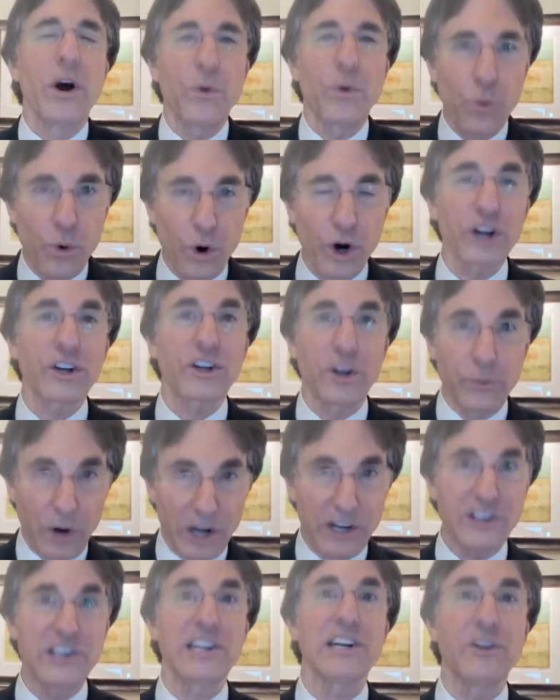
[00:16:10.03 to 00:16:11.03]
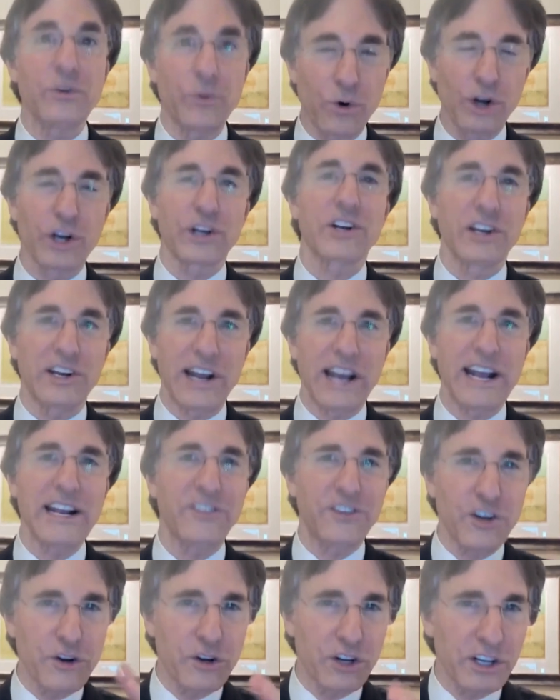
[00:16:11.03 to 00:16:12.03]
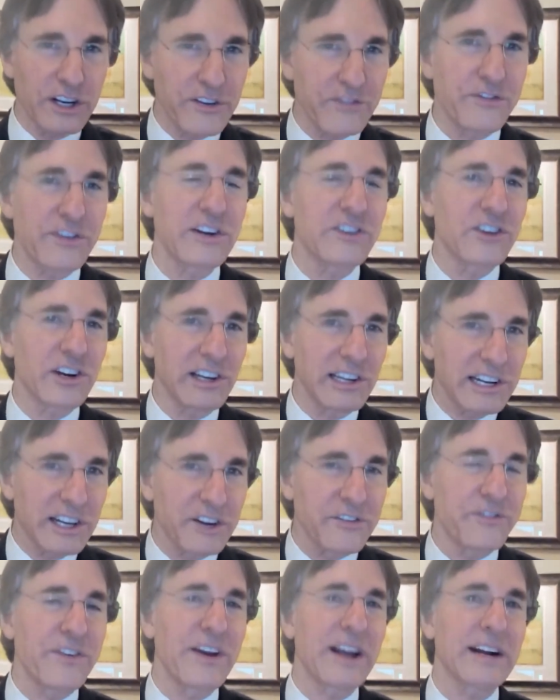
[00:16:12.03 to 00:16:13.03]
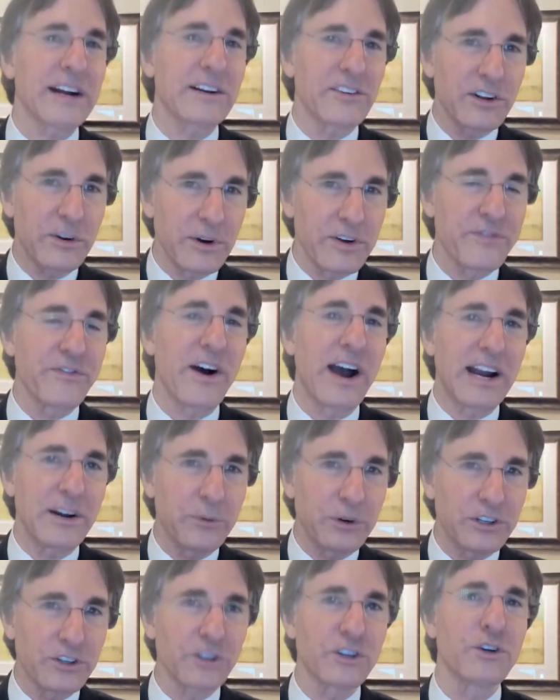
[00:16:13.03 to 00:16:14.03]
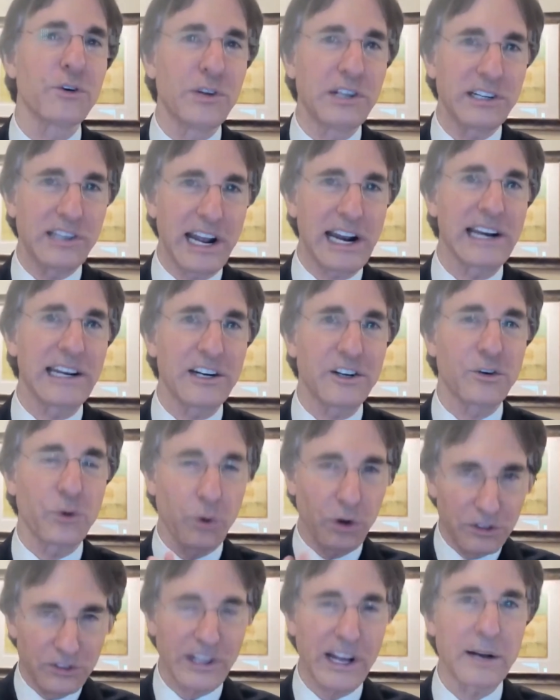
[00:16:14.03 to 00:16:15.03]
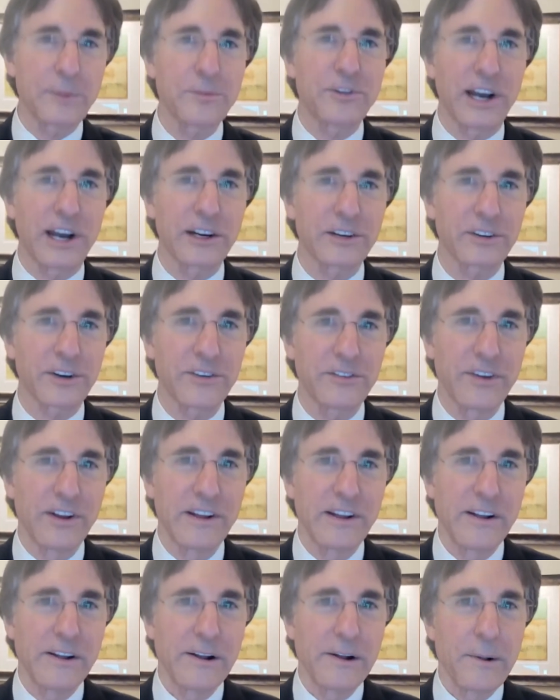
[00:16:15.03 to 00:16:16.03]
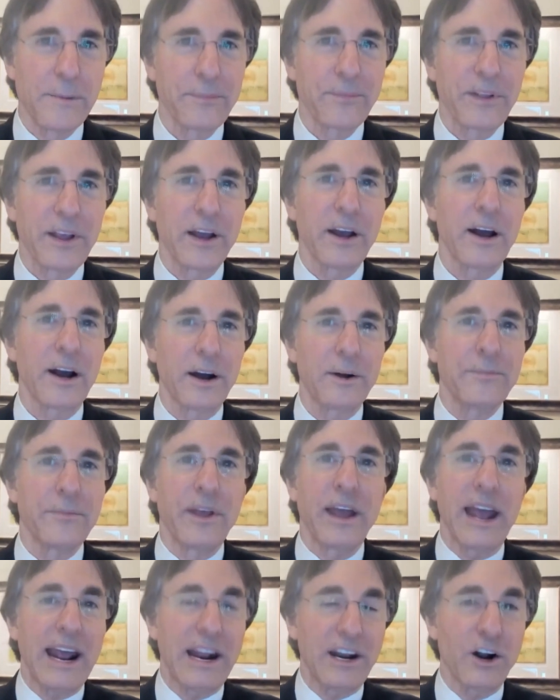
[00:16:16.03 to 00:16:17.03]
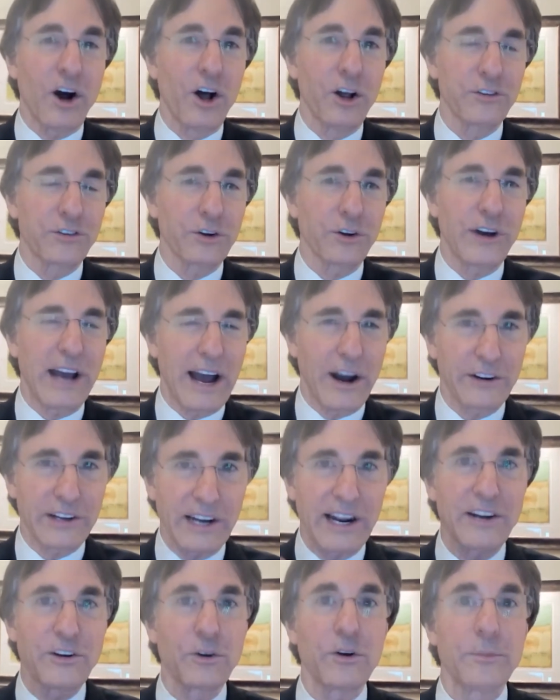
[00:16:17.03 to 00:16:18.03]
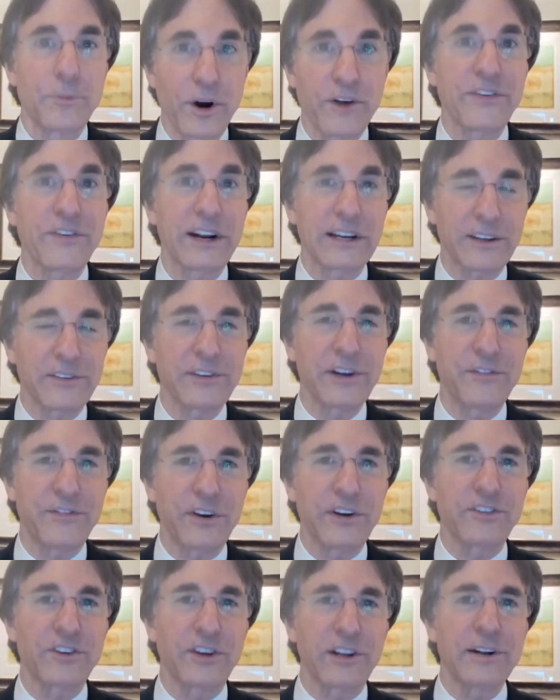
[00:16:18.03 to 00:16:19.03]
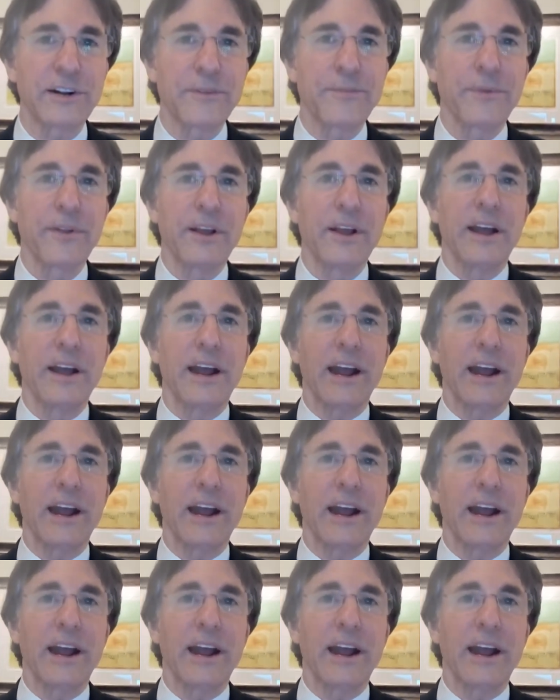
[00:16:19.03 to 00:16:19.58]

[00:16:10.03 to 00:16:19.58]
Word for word: What worked and what didn't work today so you can efficiently and effectively refine what you're doing daily towards that objective? Uh, and also, how can I do it more effectively and efficiently?